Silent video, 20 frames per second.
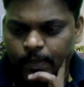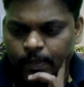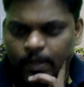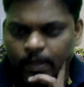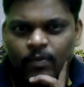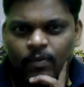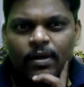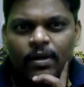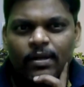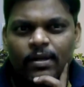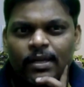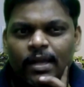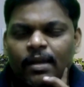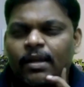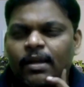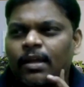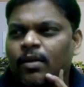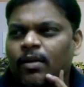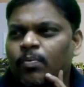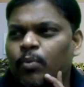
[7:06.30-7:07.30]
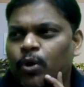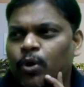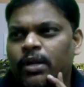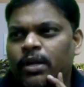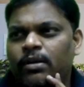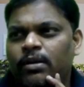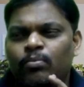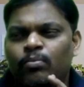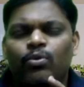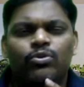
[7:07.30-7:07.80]
your turning
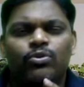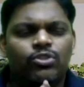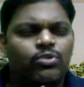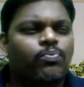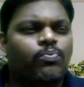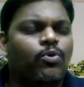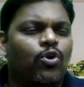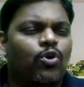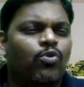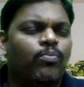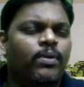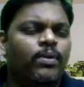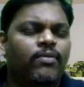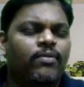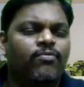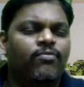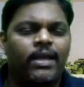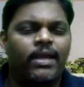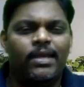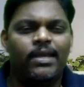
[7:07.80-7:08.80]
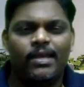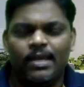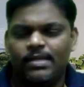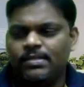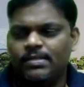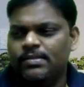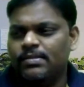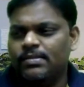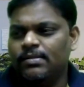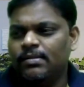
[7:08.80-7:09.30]
point, most probably, if I
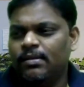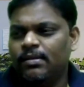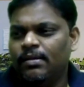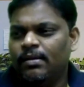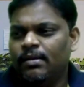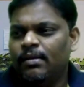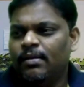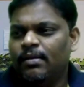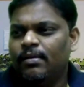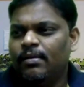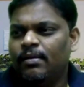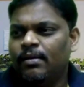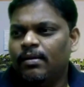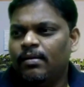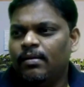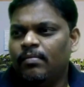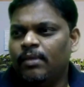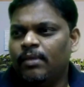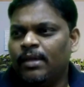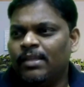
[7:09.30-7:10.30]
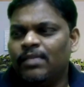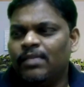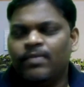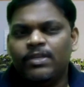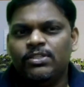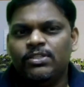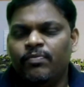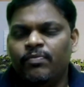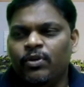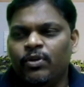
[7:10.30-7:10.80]
guess,
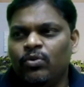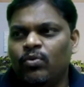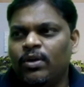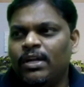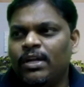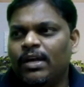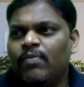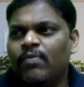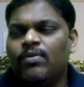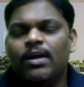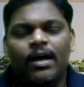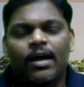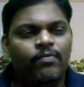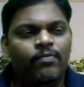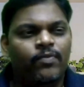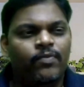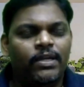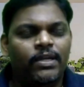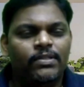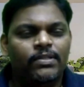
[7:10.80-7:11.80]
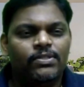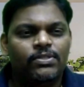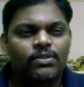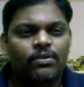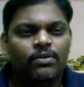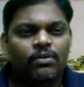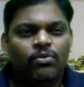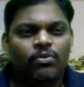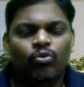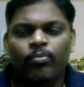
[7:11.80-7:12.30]
otherwise, if you don't have confidence,
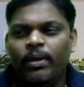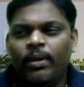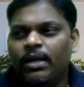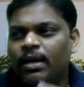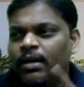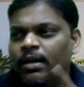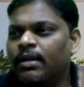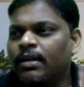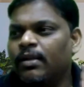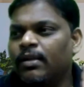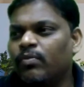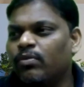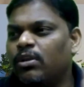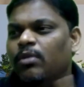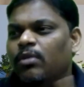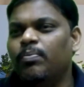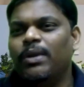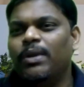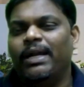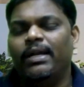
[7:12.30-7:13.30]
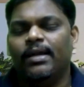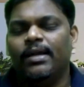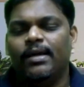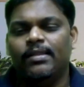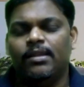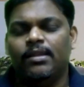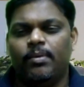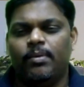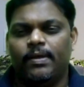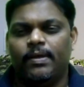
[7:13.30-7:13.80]
you may not leave IIIT
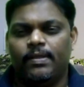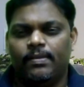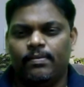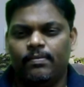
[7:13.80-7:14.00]
Hyderabad.